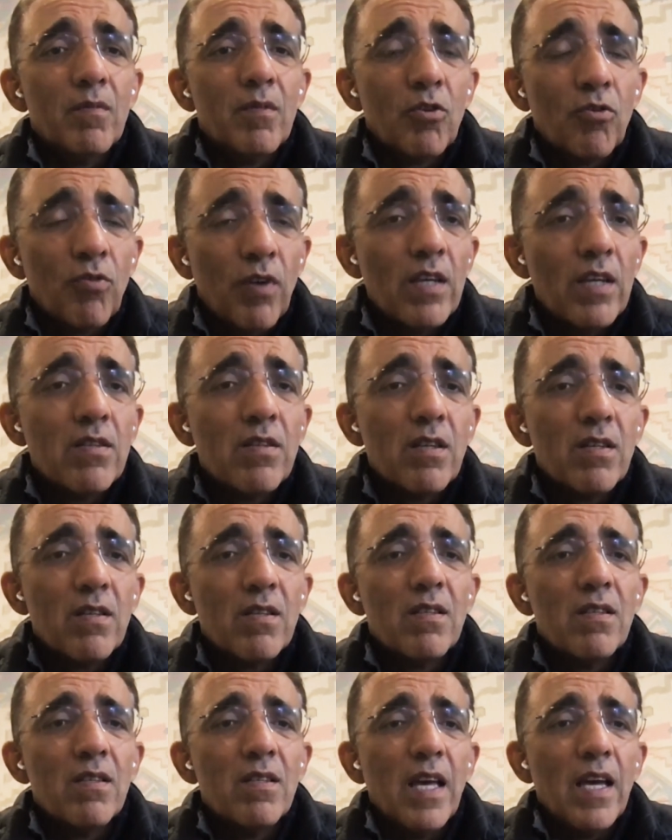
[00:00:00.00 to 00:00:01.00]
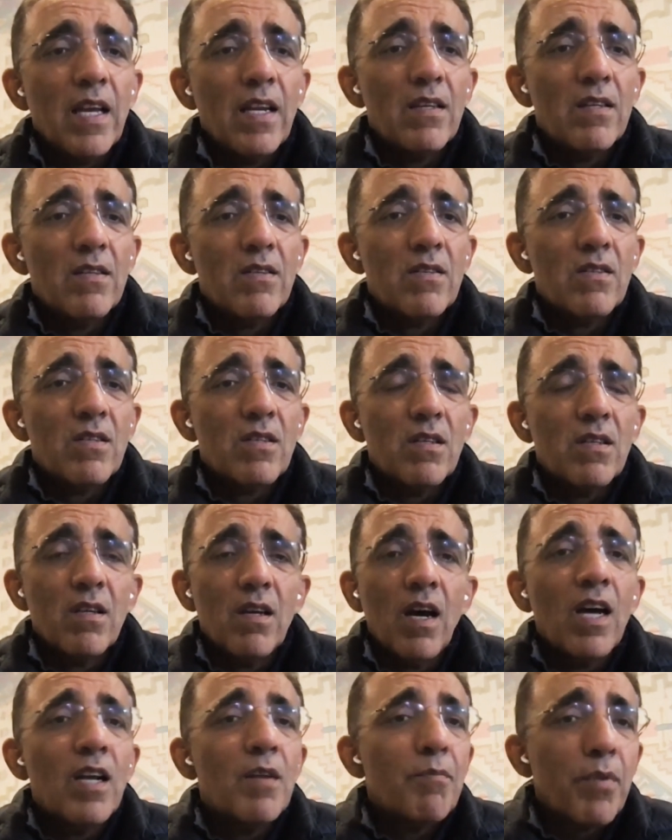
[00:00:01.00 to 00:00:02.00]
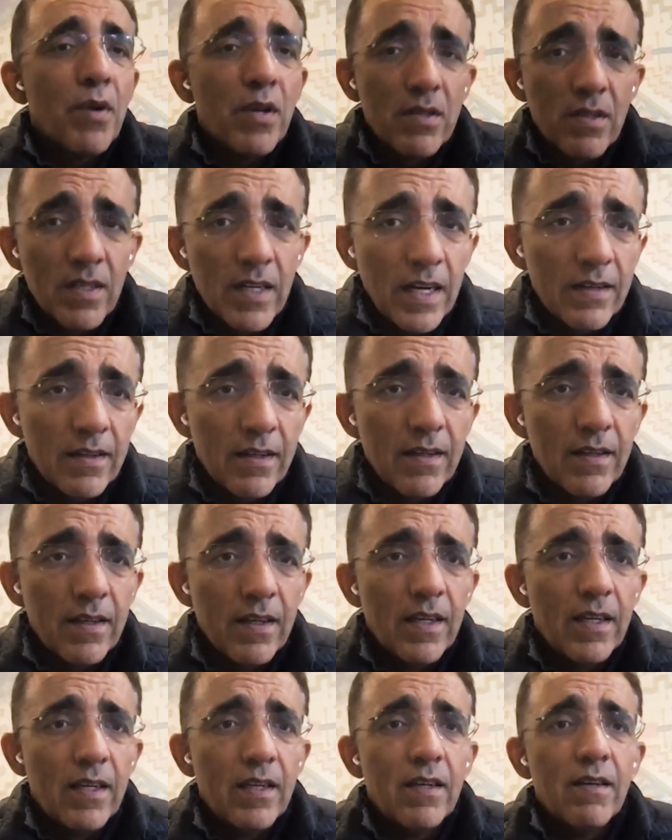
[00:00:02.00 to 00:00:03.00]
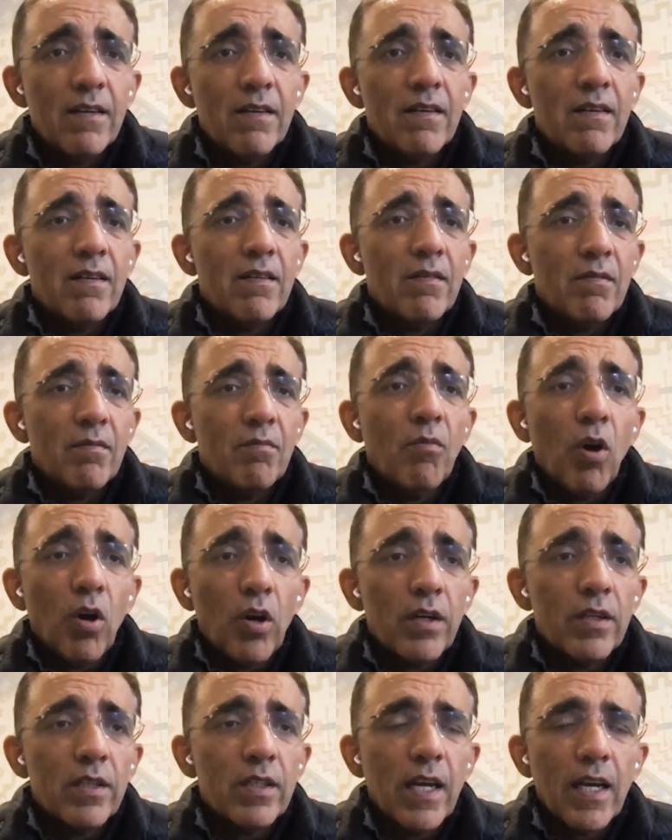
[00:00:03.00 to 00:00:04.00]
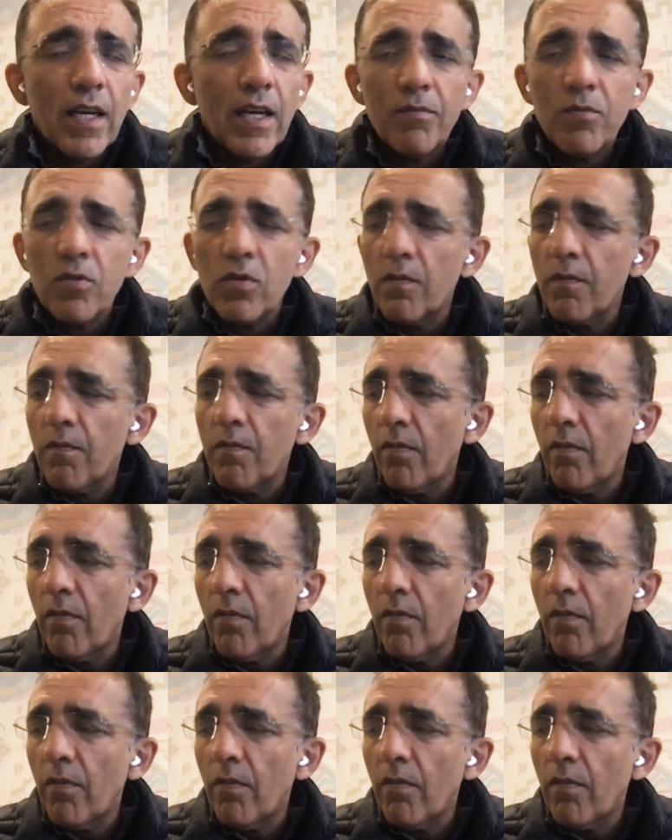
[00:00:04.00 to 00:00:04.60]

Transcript: crisis that is unprecedented in modern times.